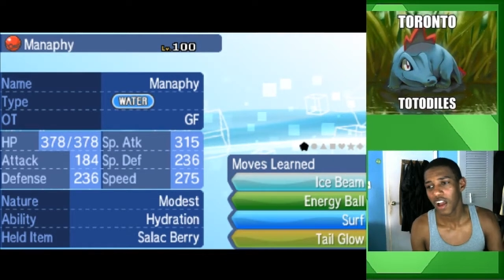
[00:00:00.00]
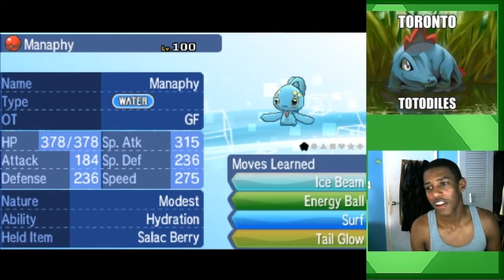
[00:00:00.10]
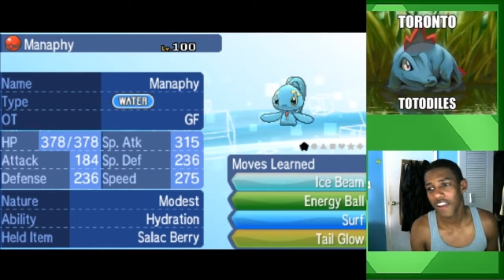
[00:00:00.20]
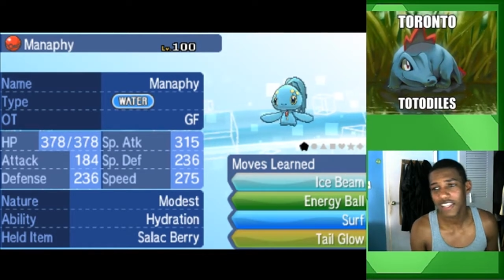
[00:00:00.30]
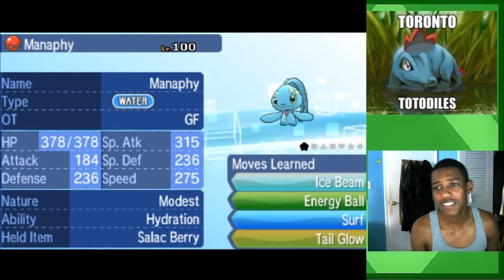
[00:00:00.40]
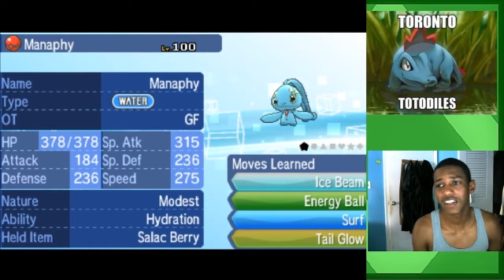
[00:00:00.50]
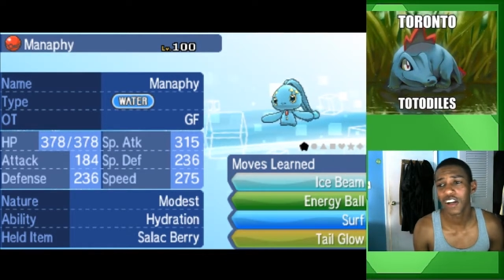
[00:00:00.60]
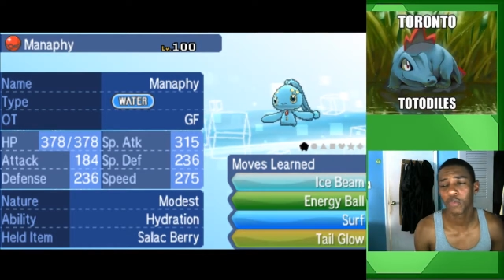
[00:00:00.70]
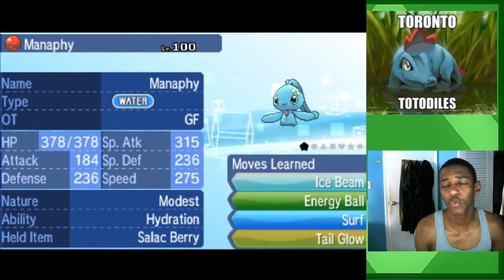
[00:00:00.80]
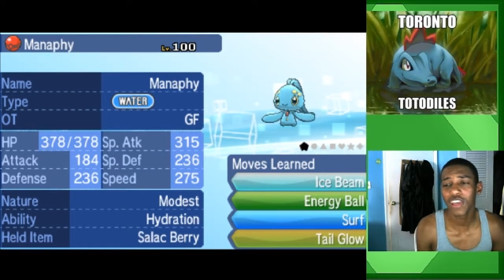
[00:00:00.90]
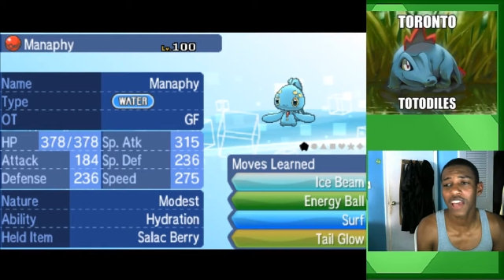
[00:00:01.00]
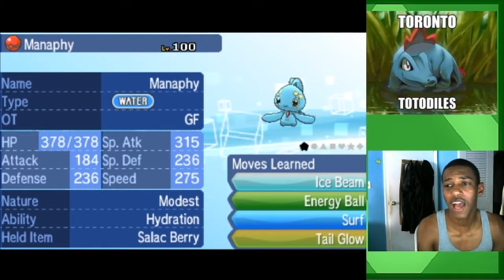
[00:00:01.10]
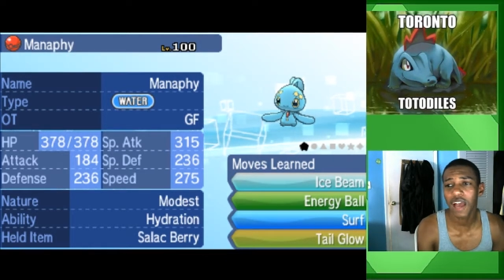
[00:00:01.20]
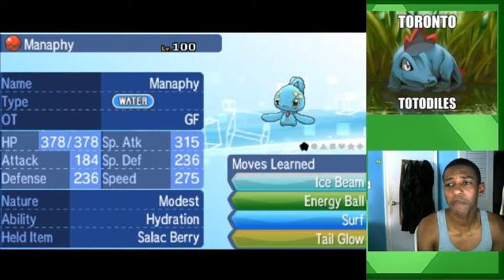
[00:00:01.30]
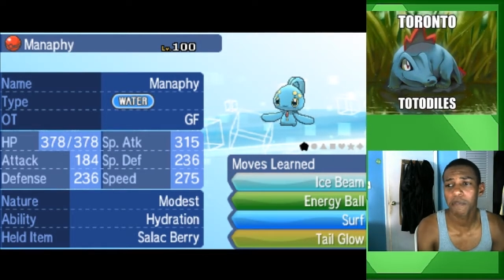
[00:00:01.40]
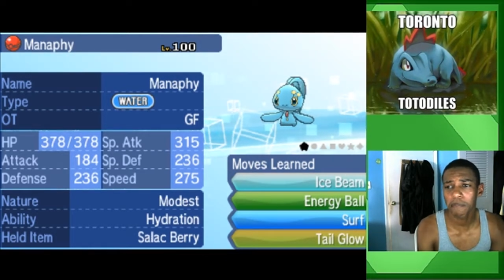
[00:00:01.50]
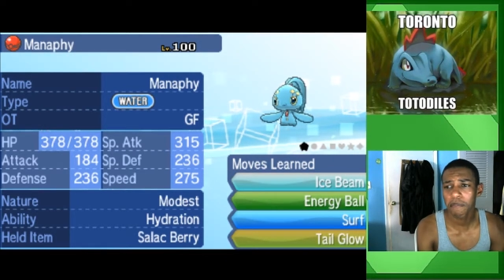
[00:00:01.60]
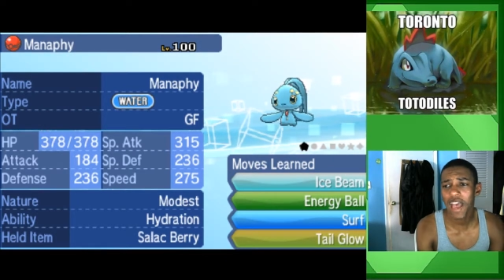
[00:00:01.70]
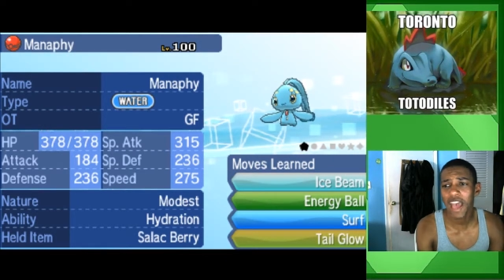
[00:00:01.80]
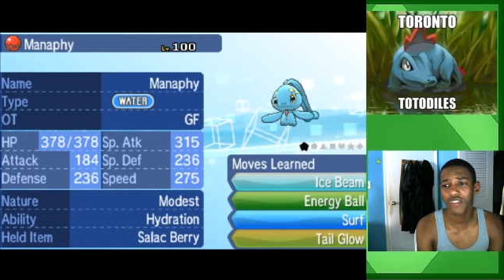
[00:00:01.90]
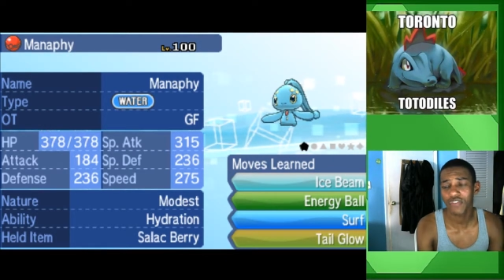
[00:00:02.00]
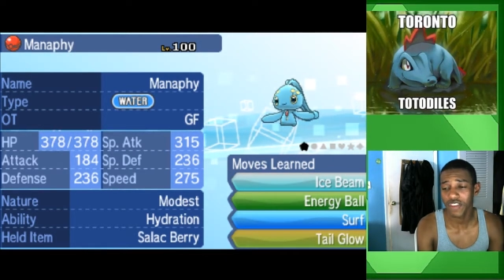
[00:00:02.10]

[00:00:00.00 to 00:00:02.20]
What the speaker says: Next up, we got Manaphy.